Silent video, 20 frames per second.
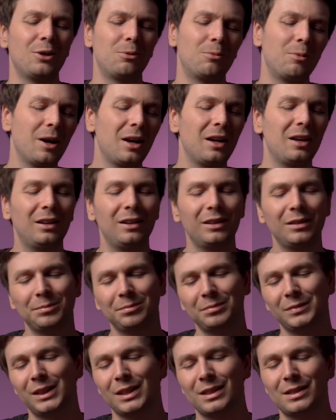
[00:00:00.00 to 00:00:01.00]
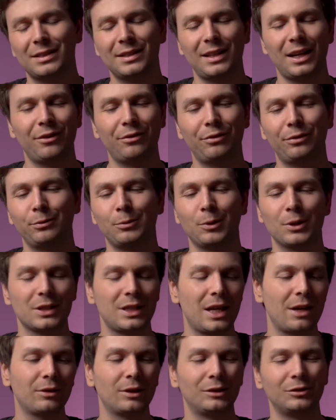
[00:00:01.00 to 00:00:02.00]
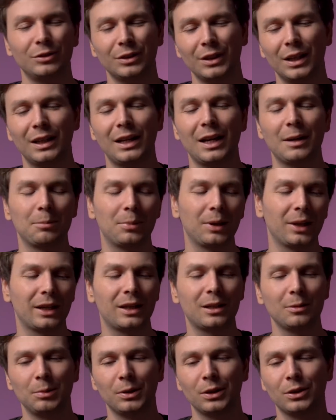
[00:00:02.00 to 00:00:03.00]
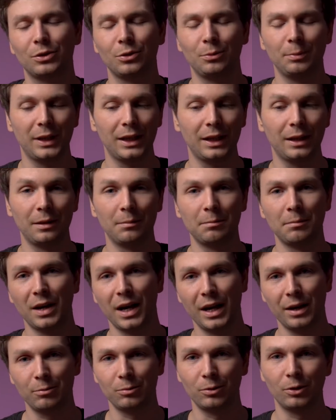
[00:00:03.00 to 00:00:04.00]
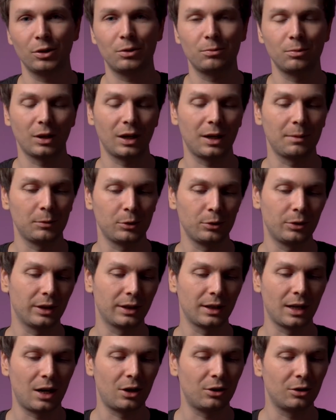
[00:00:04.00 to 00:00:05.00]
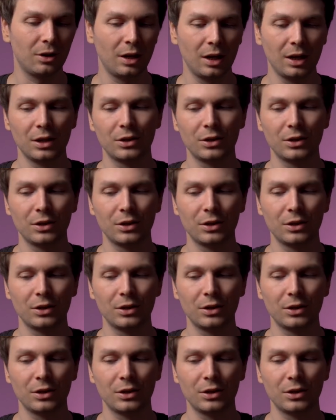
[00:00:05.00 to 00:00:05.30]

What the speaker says: well, this stuff was never really applicable to me in my work, what I'm doing now.